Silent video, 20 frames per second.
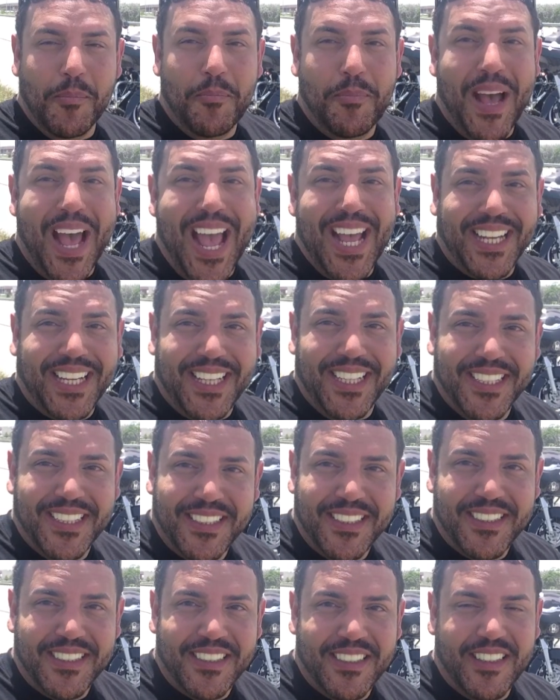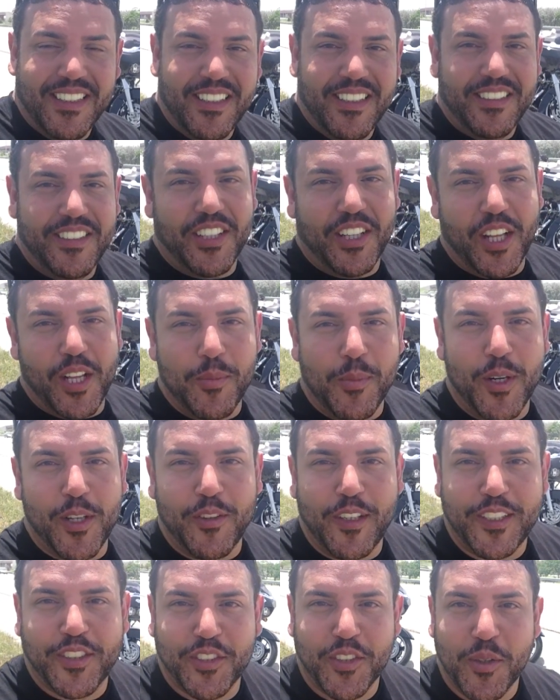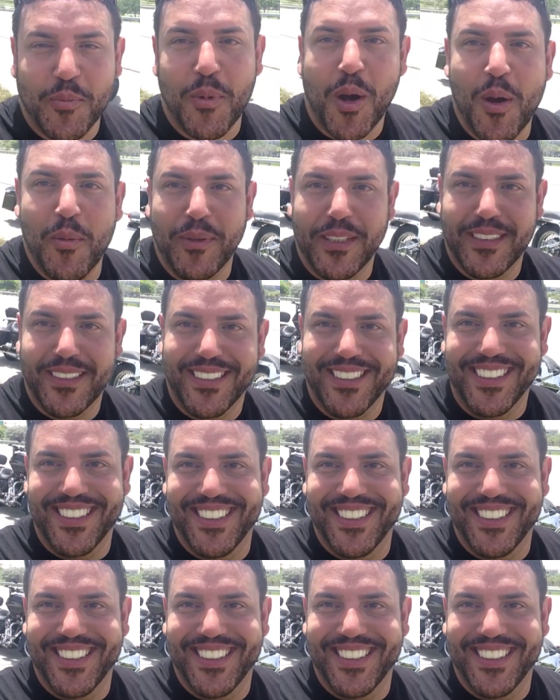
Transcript: back to another motivational moment.